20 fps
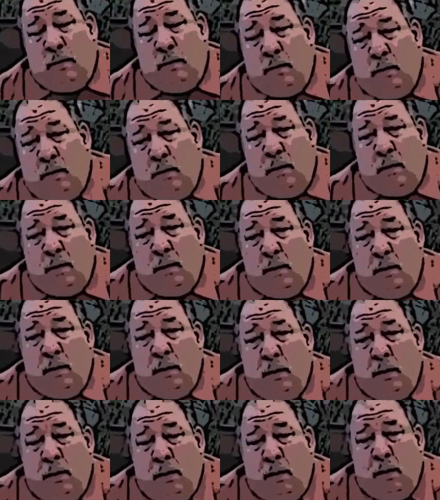Well, Gary,
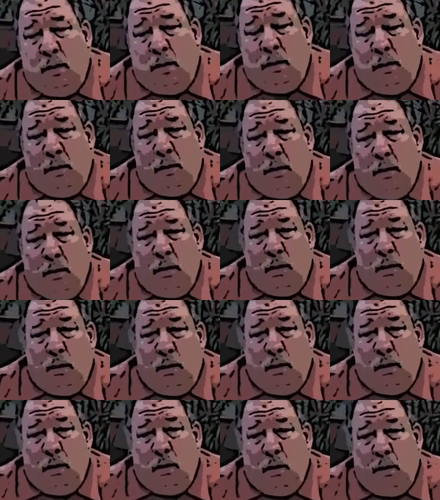this is the great part
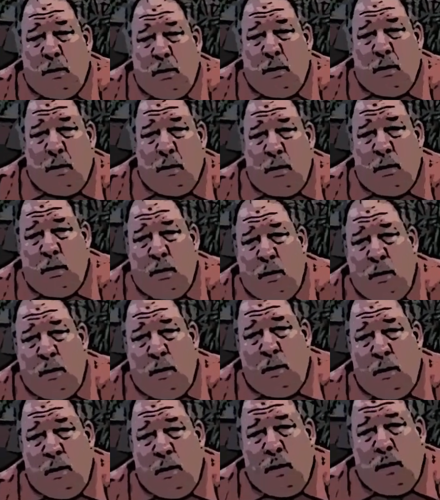about coming to
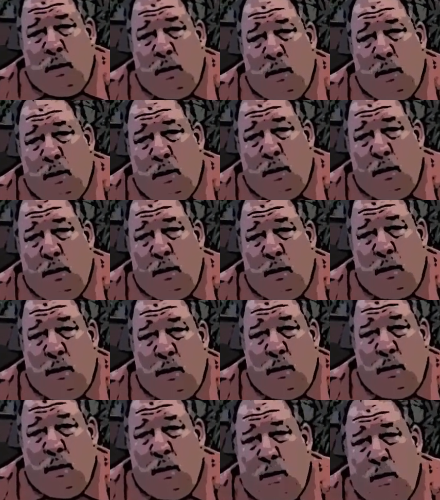Transaction Realty.
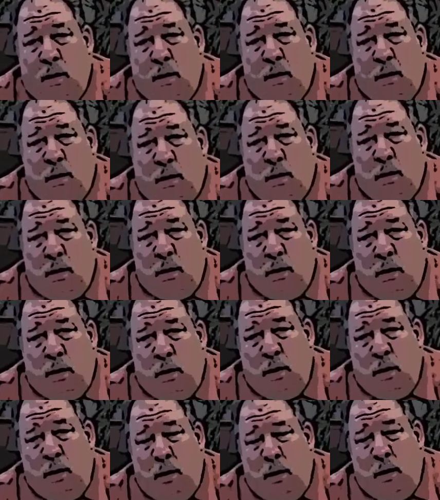Our agents pay a
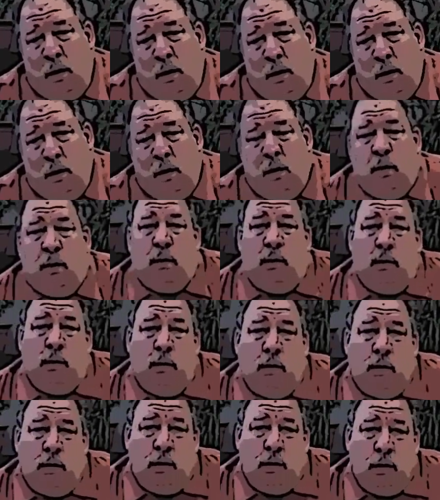membership fee of only
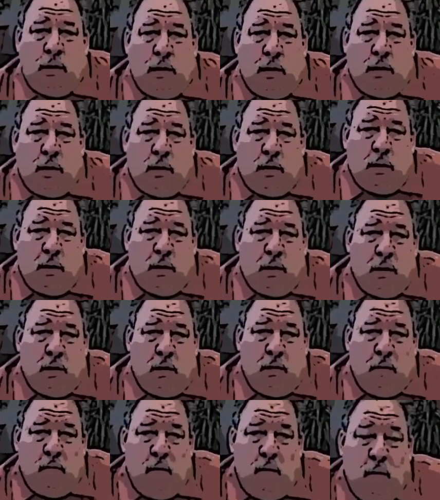$300 a month,
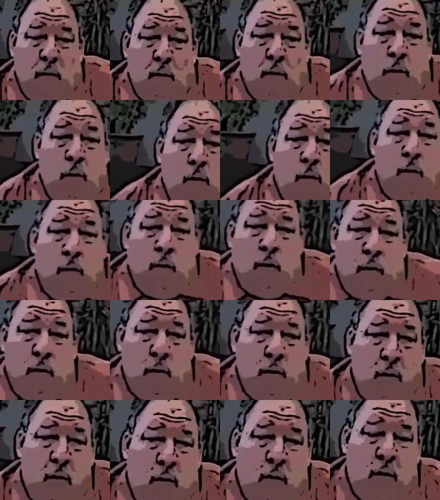and they start
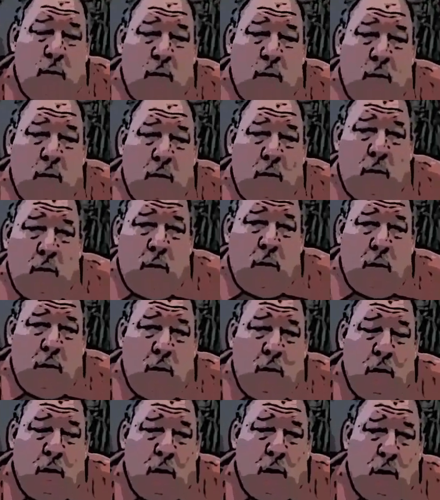getting 100% of their
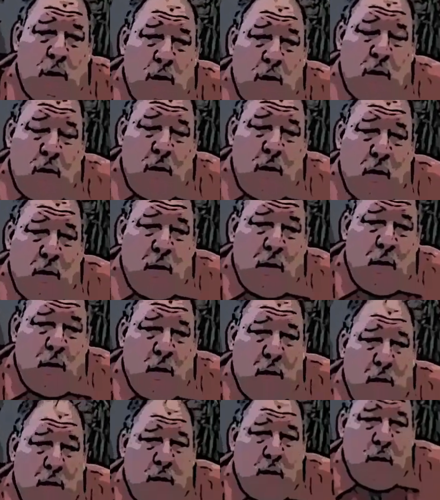commission on day
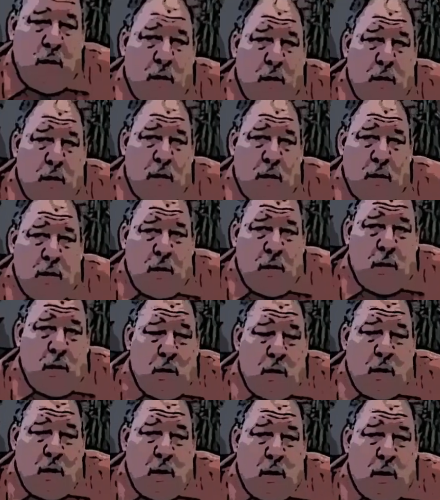one at Transaction
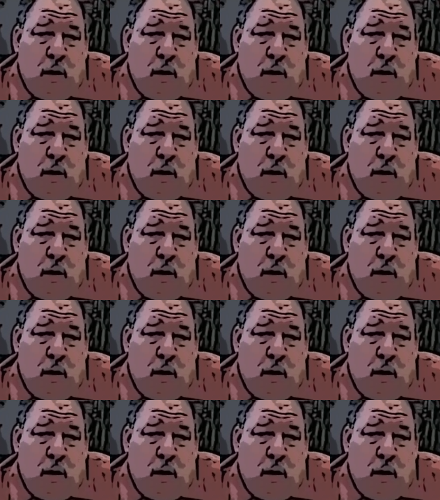Realty.